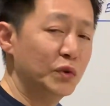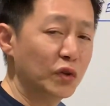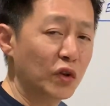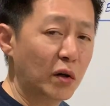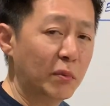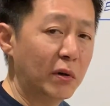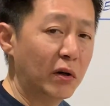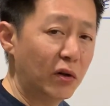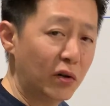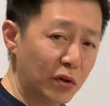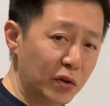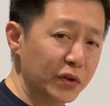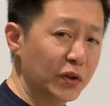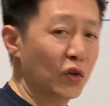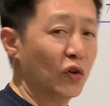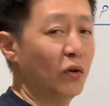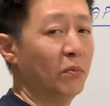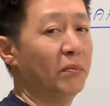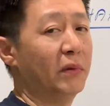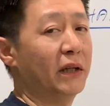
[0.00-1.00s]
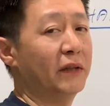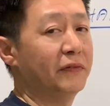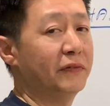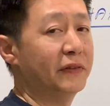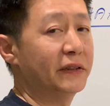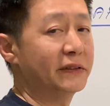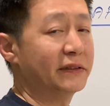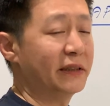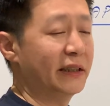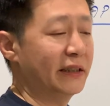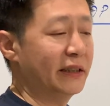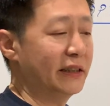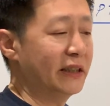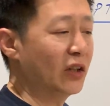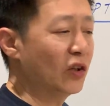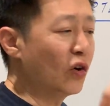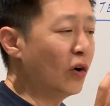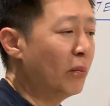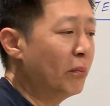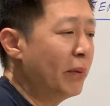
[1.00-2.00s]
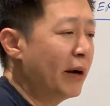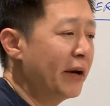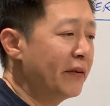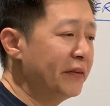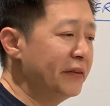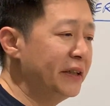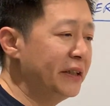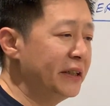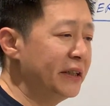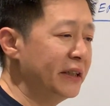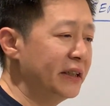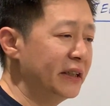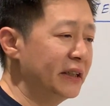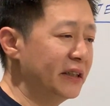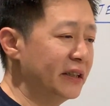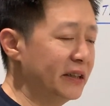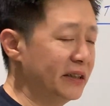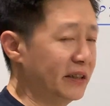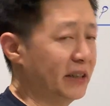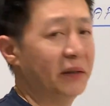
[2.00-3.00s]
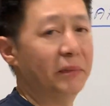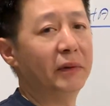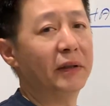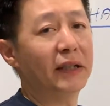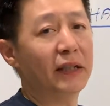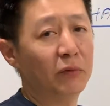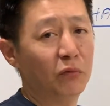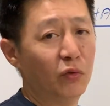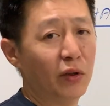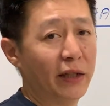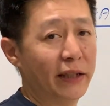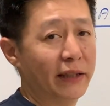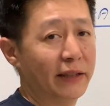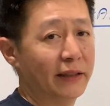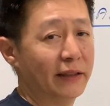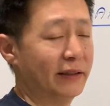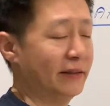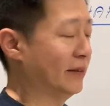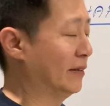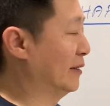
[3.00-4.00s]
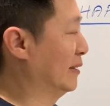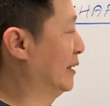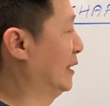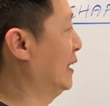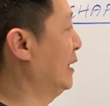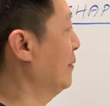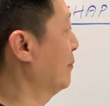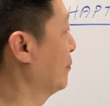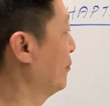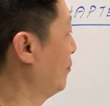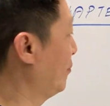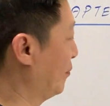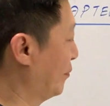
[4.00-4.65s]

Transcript: we talk about all the combine first, right? They combine already, they become what? Okay,